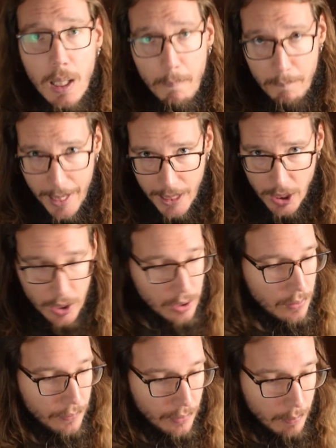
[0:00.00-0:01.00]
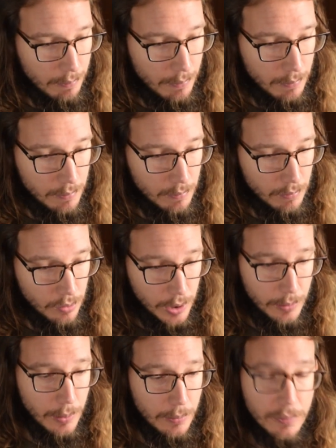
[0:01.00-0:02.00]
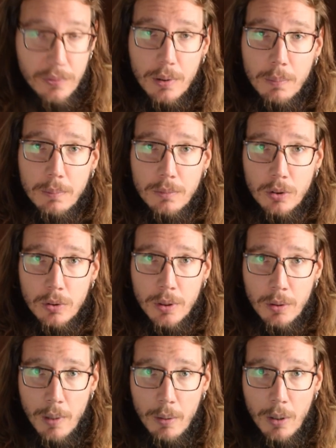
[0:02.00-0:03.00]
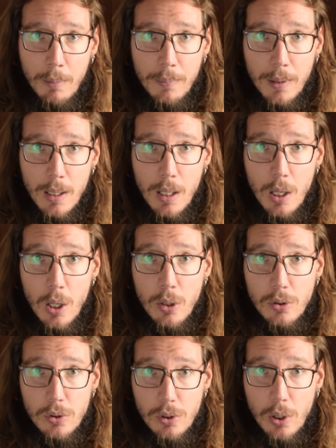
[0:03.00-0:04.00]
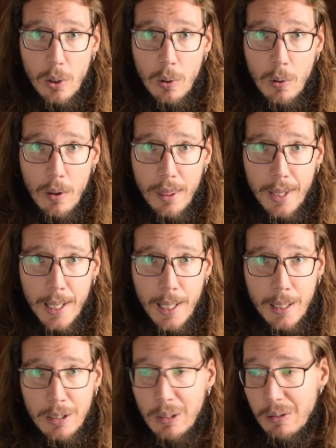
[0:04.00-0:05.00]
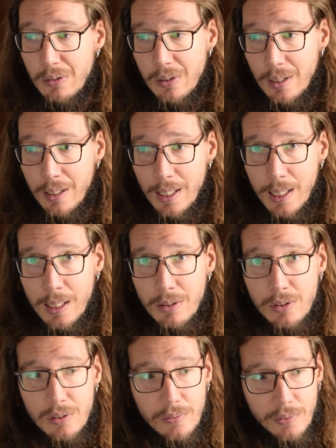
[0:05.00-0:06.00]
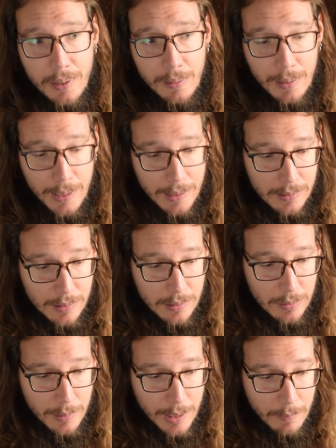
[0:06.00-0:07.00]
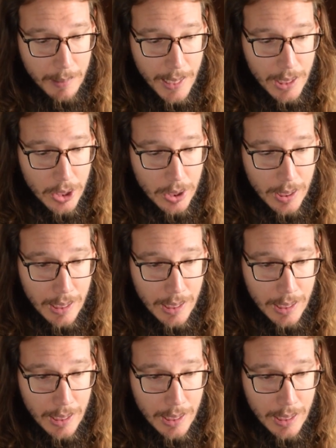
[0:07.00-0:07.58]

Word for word: patches from zero, from the ground up so that you can see that it's fairly easy to make a patch.